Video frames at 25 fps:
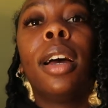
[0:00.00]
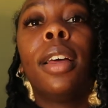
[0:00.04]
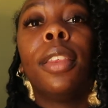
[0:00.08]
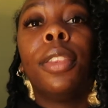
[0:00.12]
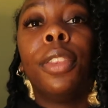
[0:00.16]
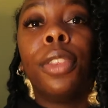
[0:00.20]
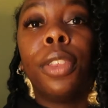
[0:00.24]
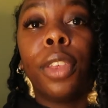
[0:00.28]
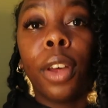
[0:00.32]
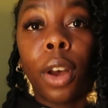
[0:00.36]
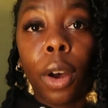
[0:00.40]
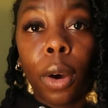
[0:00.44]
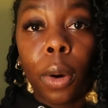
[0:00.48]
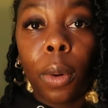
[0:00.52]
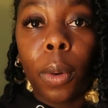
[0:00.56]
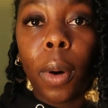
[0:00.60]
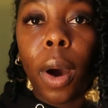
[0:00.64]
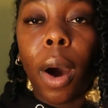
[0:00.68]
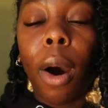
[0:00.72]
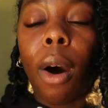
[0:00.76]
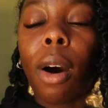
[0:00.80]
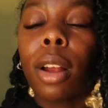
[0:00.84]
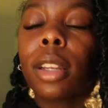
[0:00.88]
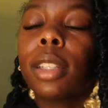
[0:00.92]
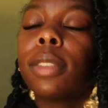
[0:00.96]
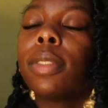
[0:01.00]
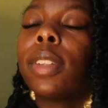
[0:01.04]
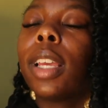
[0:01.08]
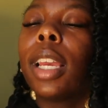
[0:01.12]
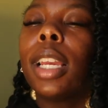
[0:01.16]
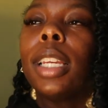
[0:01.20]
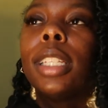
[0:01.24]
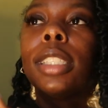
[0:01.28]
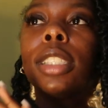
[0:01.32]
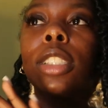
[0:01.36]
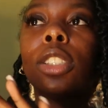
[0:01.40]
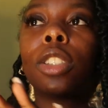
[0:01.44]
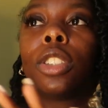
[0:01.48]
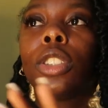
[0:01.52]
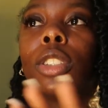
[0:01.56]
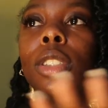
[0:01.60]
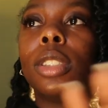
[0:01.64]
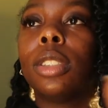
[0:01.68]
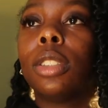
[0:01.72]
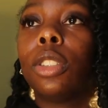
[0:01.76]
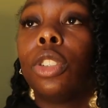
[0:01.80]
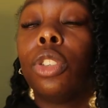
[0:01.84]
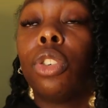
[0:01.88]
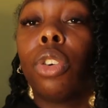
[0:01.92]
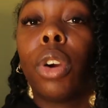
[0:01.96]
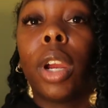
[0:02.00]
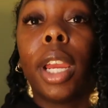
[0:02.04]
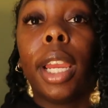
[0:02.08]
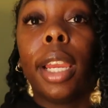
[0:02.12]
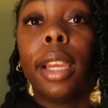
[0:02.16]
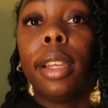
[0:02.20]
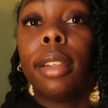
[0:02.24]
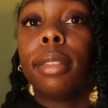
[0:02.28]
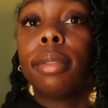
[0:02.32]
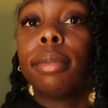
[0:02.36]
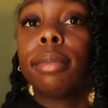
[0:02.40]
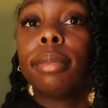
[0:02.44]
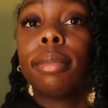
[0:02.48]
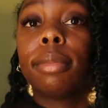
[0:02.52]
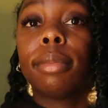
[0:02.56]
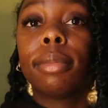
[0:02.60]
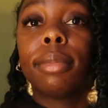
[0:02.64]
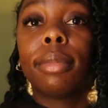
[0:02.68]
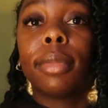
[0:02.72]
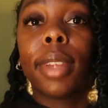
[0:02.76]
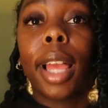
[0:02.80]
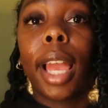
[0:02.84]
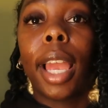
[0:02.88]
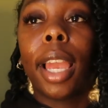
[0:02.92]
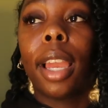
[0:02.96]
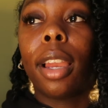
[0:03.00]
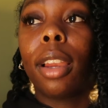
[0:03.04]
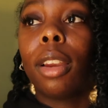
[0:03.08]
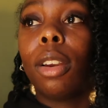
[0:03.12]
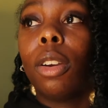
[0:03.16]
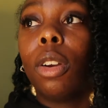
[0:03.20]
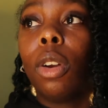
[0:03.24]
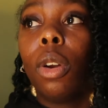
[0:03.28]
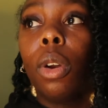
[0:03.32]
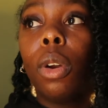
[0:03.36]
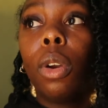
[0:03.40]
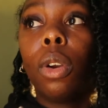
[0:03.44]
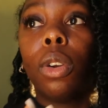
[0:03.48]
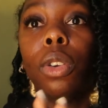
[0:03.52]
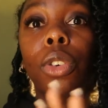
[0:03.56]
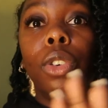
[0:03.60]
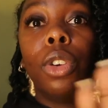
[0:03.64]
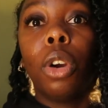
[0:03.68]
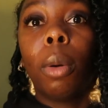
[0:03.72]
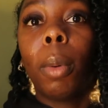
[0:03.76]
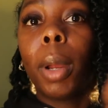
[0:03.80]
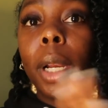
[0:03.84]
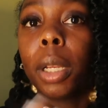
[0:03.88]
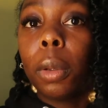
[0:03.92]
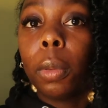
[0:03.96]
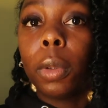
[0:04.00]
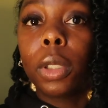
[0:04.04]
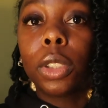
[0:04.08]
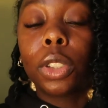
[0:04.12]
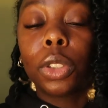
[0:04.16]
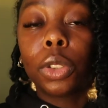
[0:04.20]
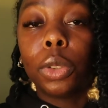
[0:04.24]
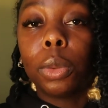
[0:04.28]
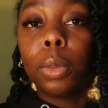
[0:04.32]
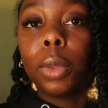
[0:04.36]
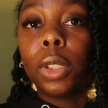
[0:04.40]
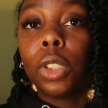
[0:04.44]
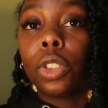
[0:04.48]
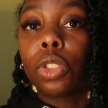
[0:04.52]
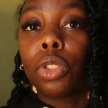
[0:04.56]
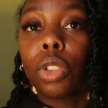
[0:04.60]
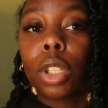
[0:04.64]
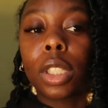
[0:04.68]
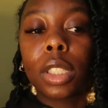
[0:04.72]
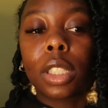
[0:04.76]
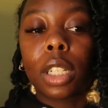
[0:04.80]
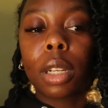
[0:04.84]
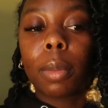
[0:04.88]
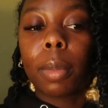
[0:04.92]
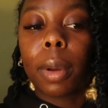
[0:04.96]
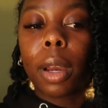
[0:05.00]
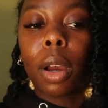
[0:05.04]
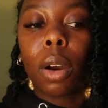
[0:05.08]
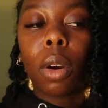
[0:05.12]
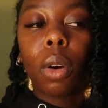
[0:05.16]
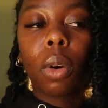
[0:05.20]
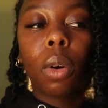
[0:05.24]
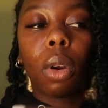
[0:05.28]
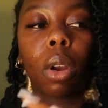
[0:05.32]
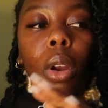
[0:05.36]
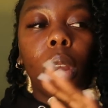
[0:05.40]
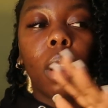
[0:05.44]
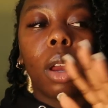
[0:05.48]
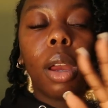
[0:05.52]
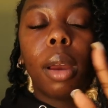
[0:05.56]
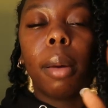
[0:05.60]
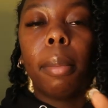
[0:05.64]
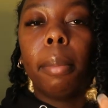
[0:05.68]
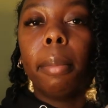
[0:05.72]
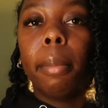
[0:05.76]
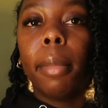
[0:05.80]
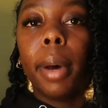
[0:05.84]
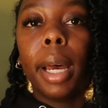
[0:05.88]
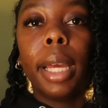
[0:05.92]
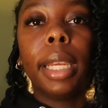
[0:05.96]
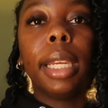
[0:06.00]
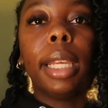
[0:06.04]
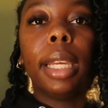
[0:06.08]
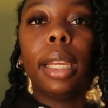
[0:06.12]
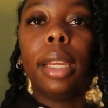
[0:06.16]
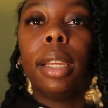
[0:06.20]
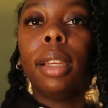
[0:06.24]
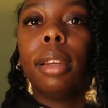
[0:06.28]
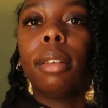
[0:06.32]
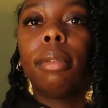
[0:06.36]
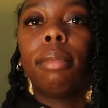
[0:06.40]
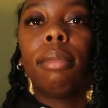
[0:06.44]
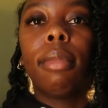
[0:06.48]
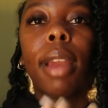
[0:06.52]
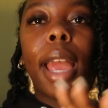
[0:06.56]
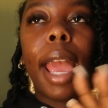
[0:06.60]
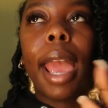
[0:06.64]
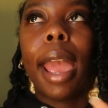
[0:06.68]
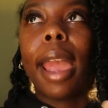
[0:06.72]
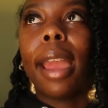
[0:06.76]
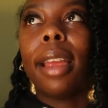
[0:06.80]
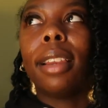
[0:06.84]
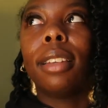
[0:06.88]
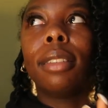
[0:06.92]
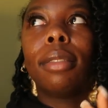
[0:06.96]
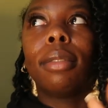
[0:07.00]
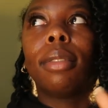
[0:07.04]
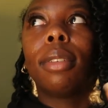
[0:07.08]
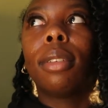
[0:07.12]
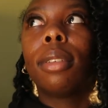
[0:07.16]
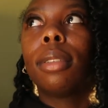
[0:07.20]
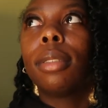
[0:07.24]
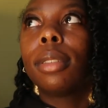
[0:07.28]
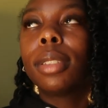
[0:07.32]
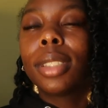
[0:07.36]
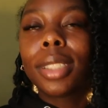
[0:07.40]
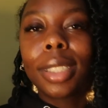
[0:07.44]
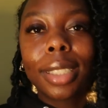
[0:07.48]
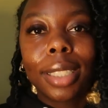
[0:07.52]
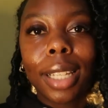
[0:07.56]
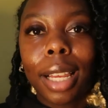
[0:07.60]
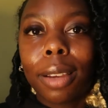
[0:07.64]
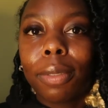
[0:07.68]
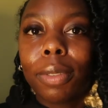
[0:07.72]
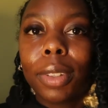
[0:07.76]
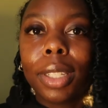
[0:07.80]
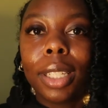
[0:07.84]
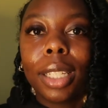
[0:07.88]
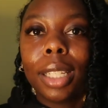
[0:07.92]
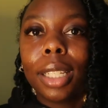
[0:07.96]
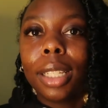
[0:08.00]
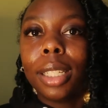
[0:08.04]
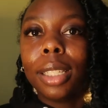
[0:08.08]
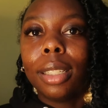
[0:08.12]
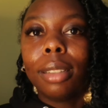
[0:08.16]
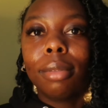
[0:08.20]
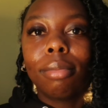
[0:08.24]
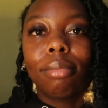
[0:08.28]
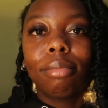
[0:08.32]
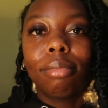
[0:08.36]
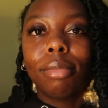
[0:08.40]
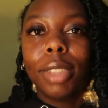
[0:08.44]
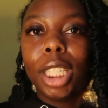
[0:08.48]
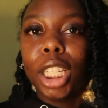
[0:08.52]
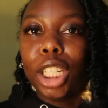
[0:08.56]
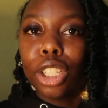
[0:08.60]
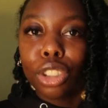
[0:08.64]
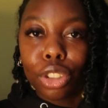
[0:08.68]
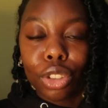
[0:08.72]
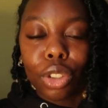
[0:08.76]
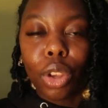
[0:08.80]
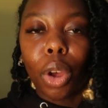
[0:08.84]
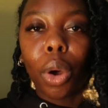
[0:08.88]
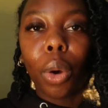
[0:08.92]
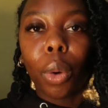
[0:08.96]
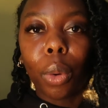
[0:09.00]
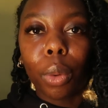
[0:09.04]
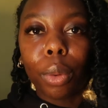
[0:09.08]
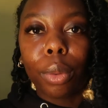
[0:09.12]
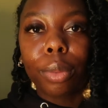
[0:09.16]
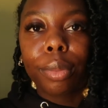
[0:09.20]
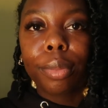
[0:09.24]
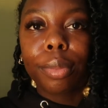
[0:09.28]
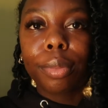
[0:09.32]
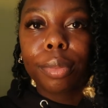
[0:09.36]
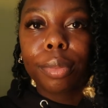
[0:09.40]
though all of that is great, like, nobody wants to be stressing about money at 70 years old,